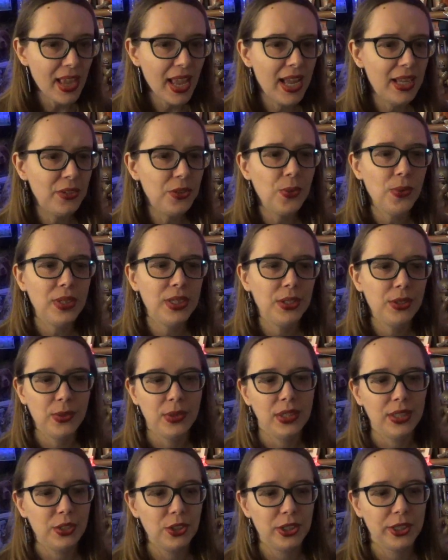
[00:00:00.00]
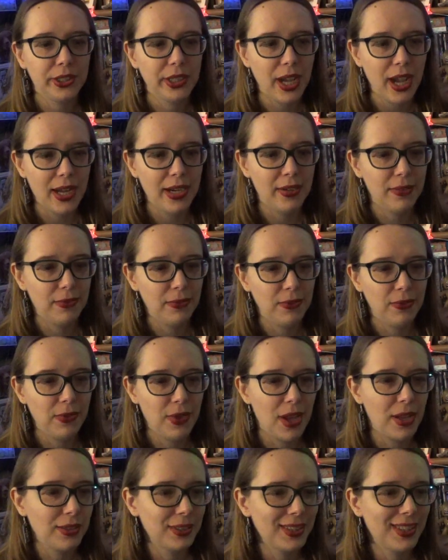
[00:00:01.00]
And 2020 just kind of
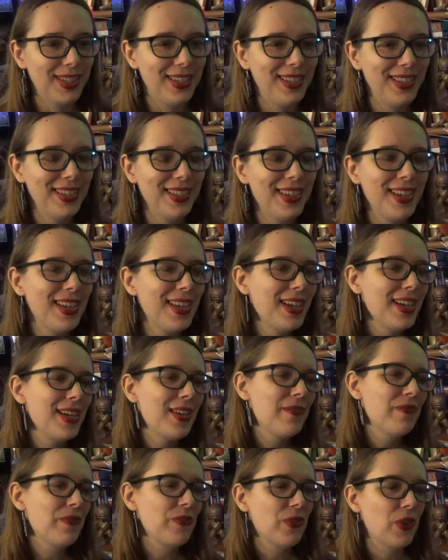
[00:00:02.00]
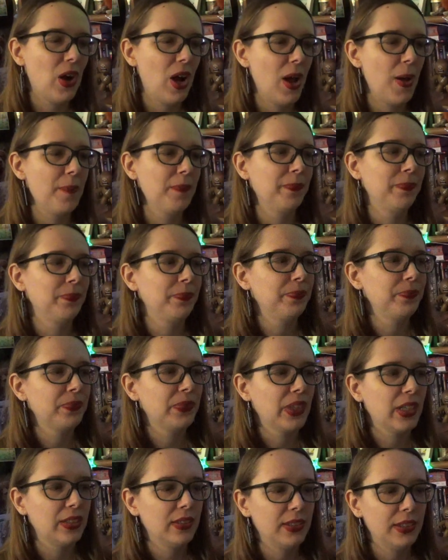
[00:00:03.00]
felt from
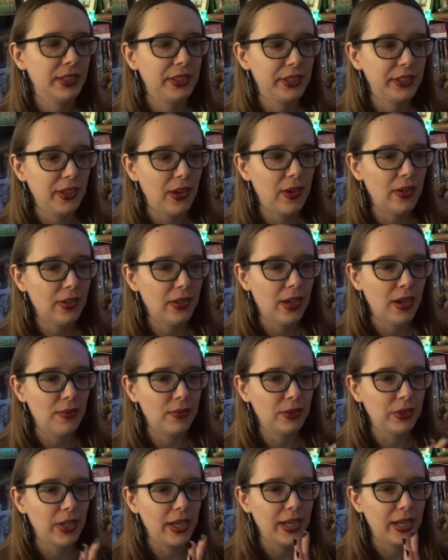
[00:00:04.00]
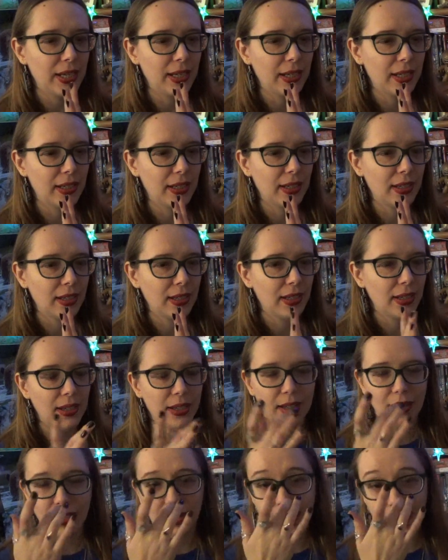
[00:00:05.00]
the start of like,
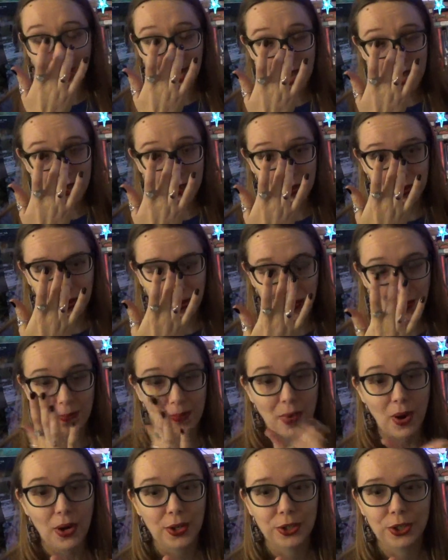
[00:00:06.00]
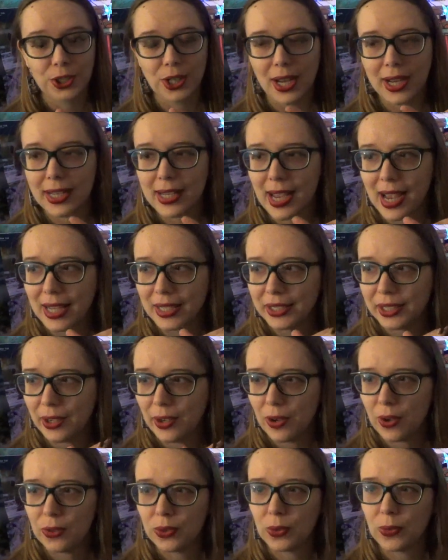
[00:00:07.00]
I don't know, March, I guess,
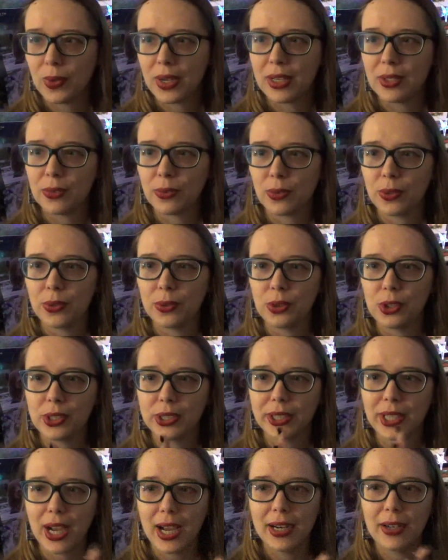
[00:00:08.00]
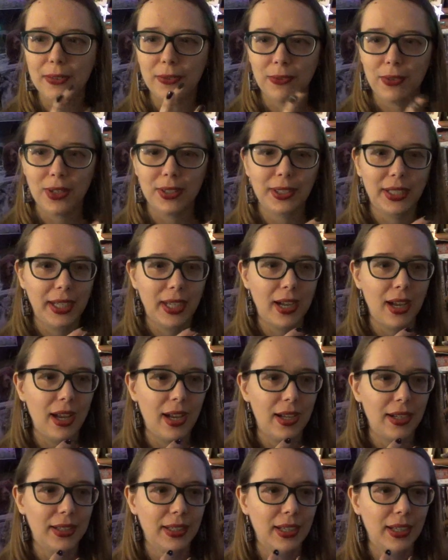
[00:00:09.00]
all the way through, just kind of felt like a,